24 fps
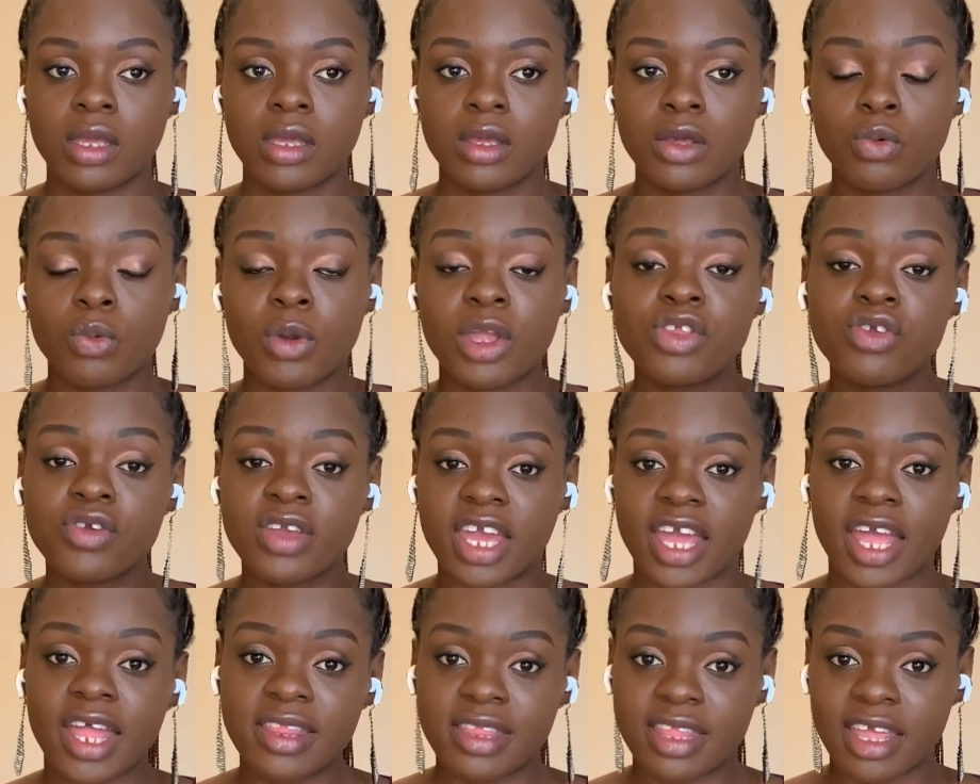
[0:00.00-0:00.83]
when you
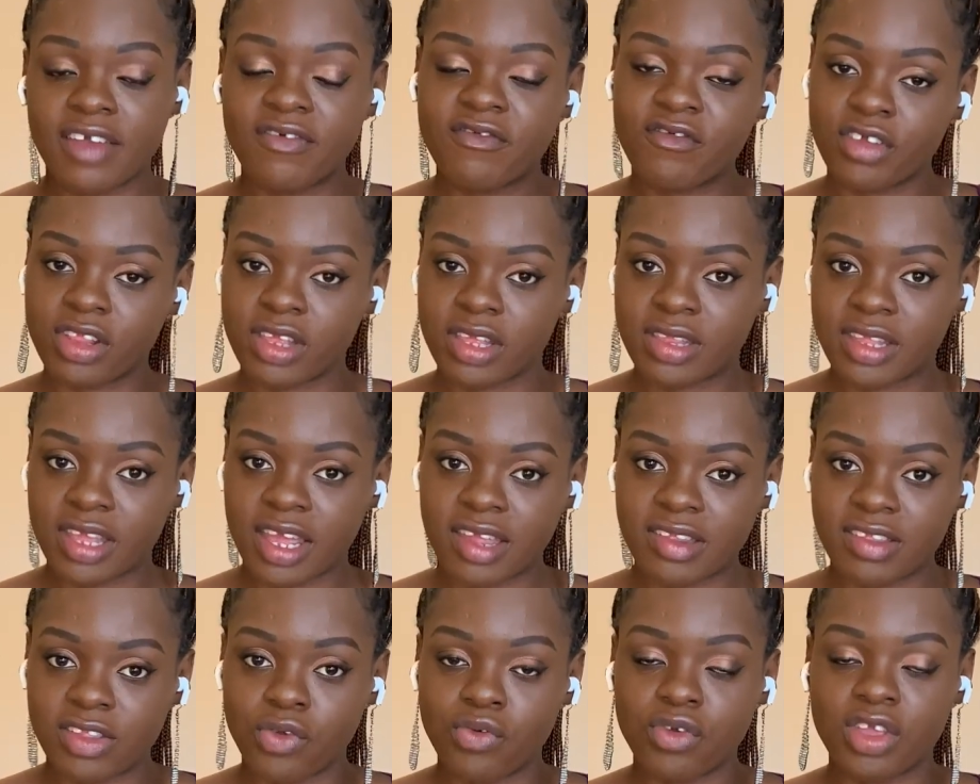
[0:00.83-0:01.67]
get there for the
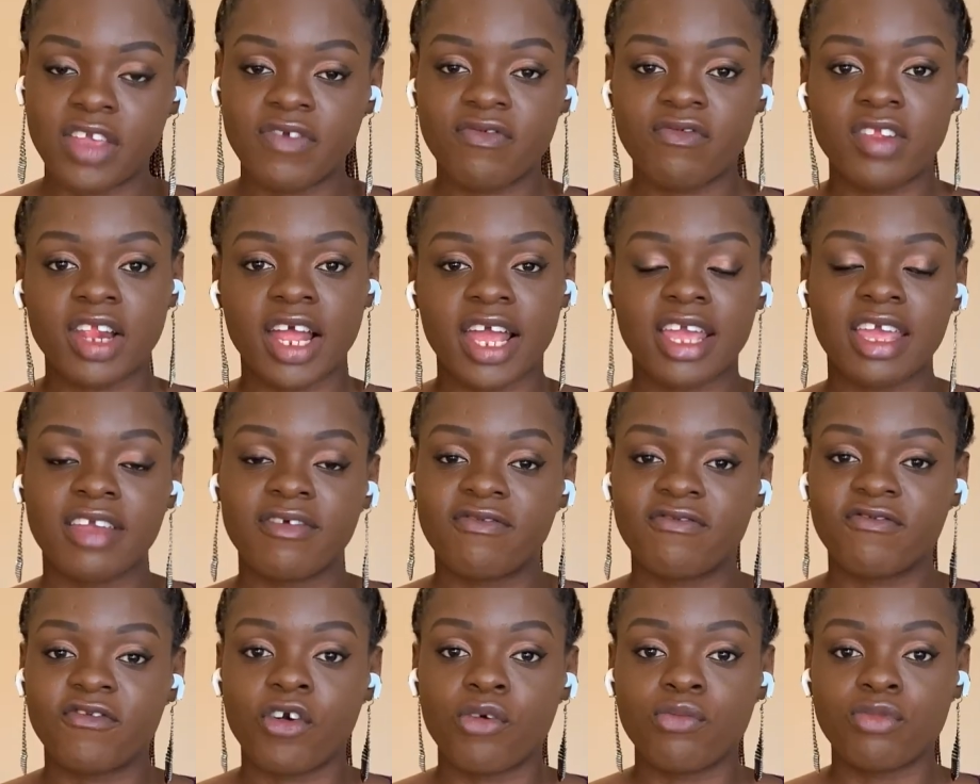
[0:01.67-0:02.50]
test, they'll give you like a
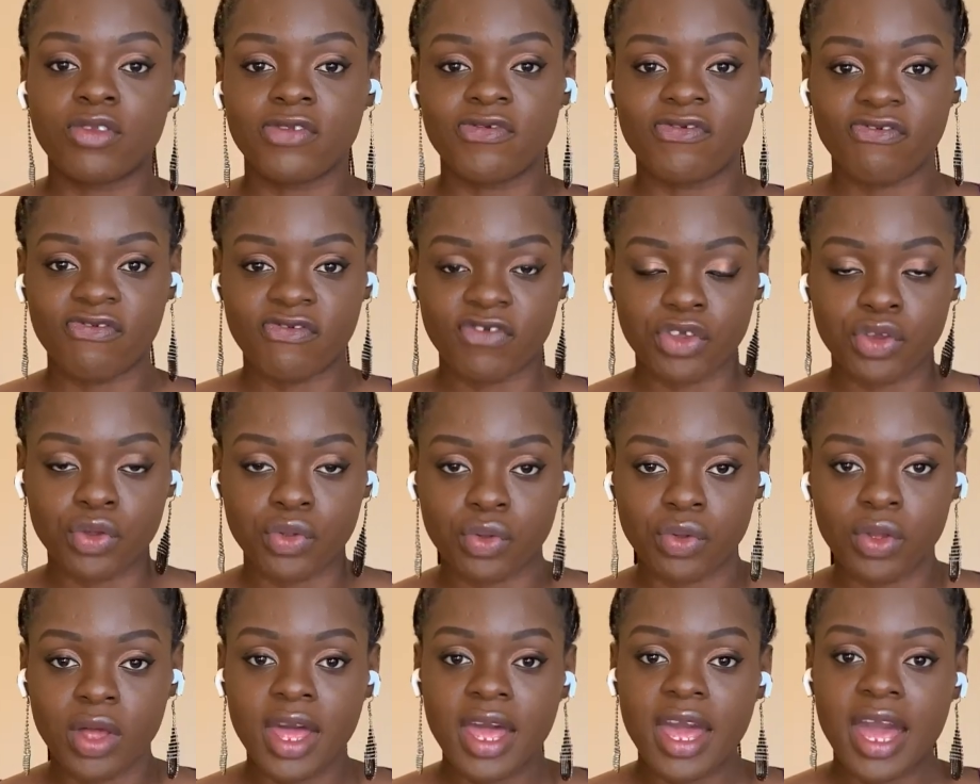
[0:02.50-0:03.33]
form to fill,
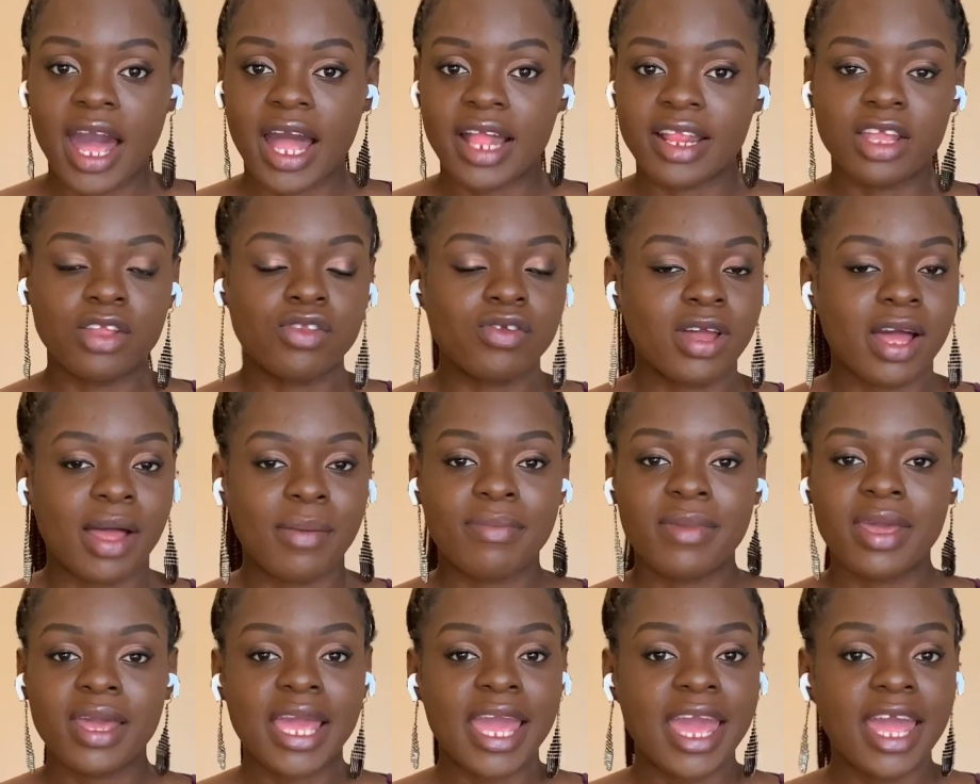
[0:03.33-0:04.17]
and then you can
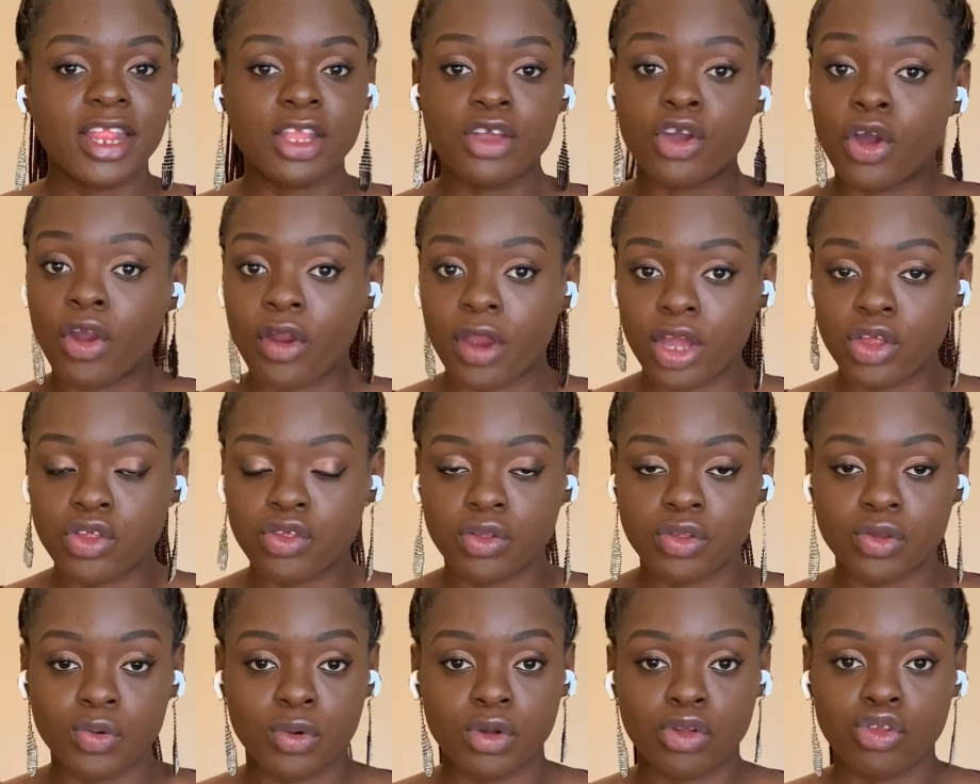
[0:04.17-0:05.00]
make any correction
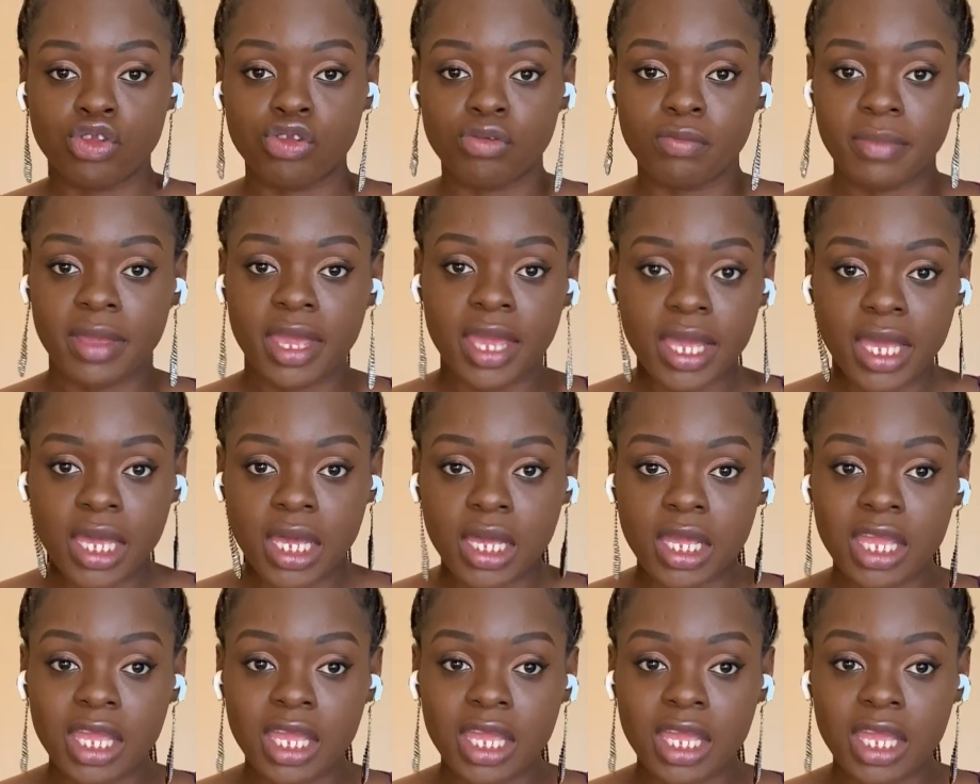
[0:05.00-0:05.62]
you want to make.